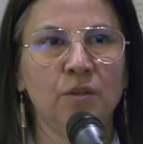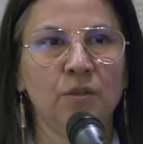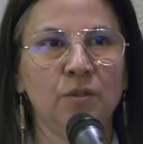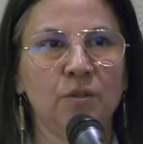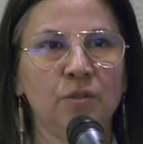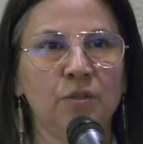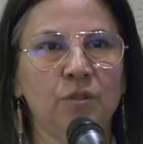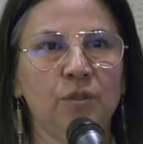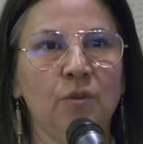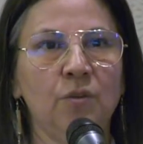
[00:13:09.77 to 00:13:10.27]

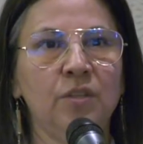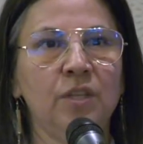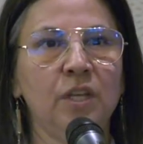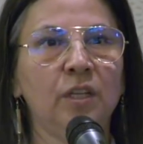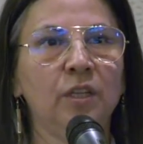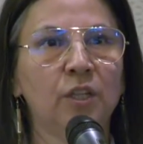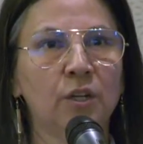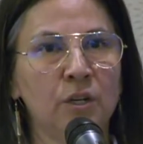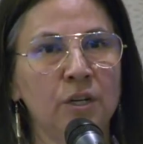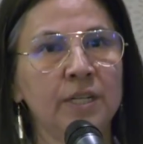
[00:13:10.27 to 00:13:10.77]
So the
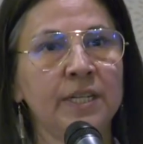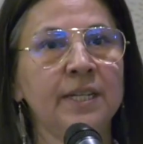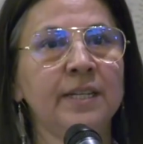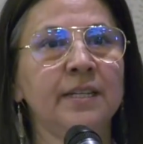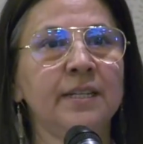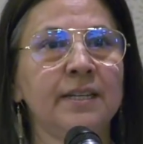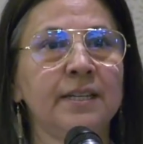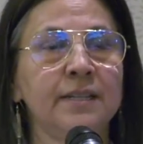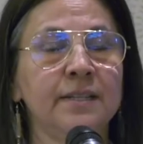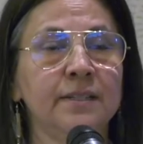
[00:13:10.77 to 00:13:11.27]

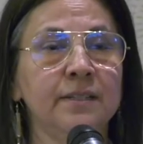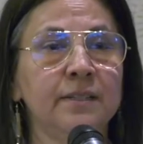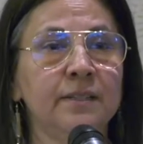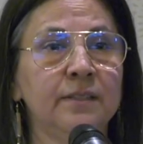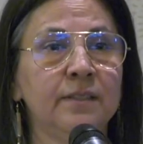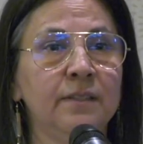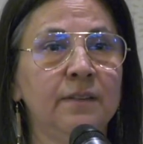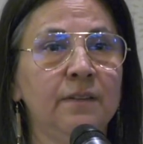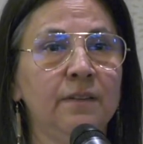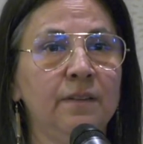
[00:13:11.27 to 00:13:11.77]
learning
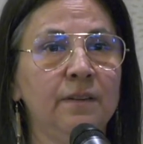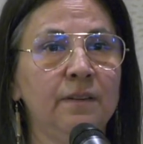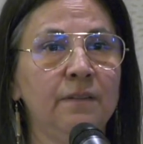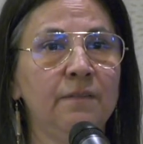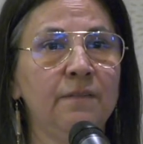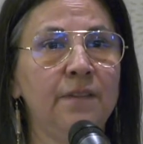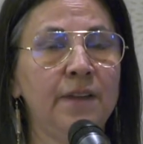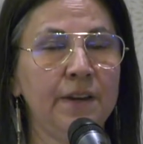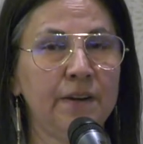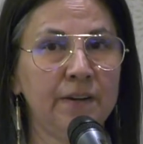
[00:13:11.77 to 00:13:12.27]
is
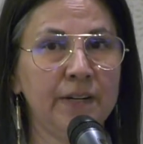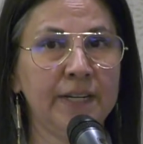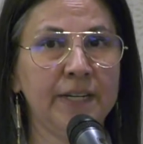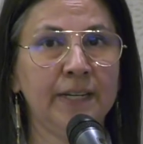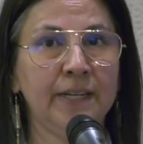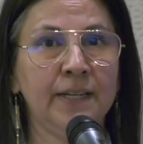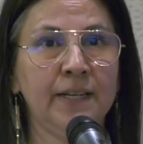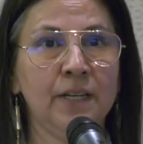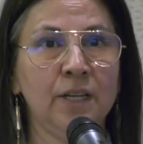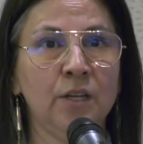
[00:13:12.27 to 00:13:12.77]

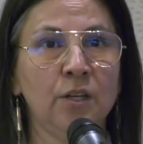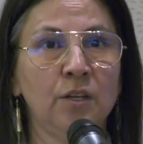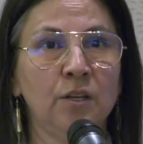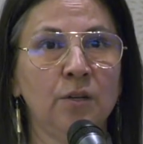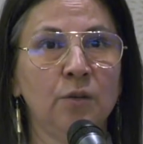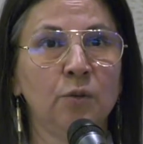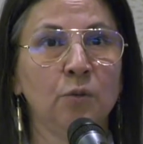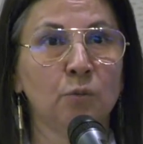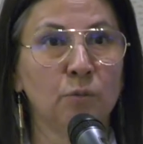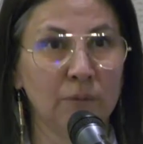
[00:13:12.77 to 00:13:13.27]
very
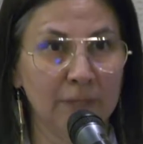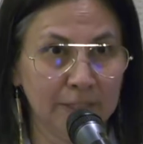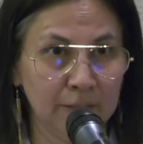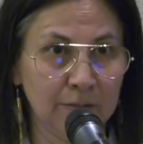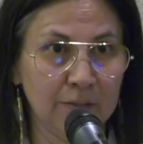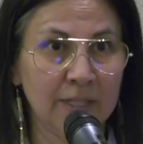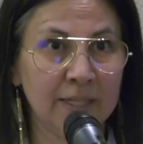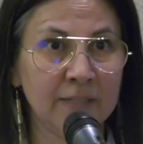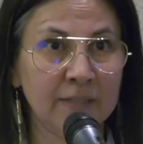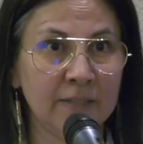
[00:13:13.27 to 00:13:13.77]

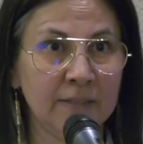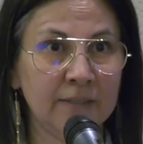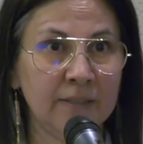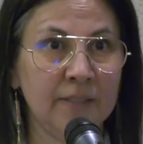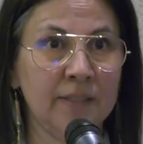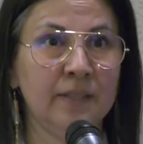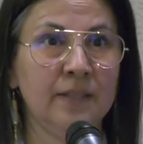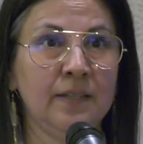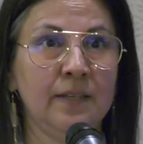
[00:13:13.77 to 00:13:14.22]
rigorous,